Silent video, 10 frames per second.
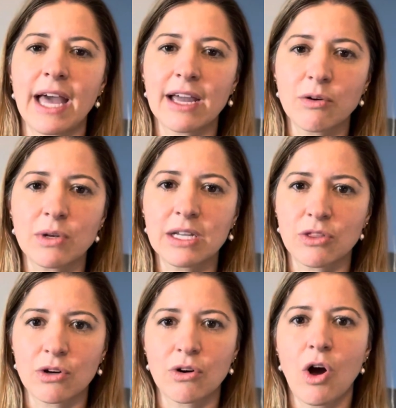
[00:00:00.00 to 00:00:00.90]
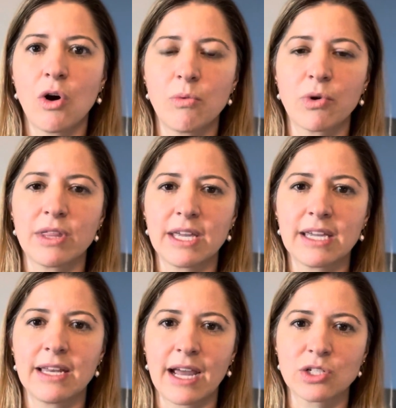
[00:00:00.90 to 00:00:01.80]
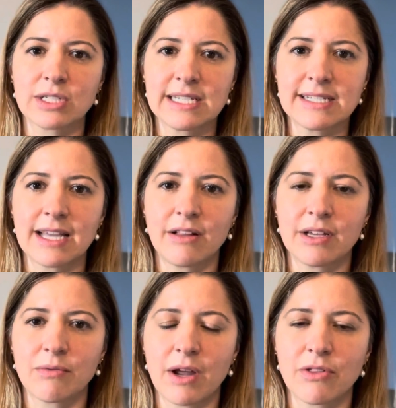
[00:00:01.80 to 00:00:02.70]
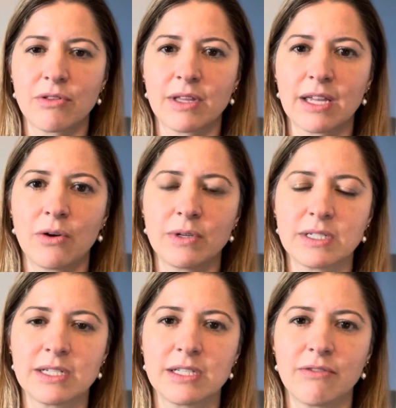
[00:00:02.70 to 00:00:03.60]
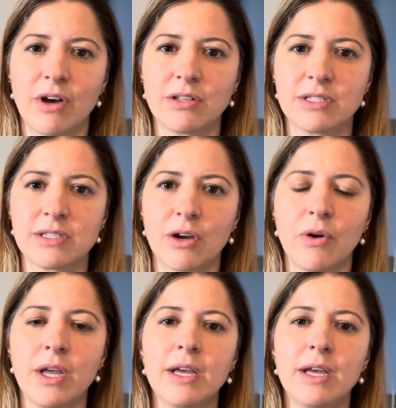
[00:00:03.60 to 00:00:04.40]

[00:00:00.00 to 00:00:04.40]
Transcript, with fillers: equity in their home where they can actually sell it rather than go into default. So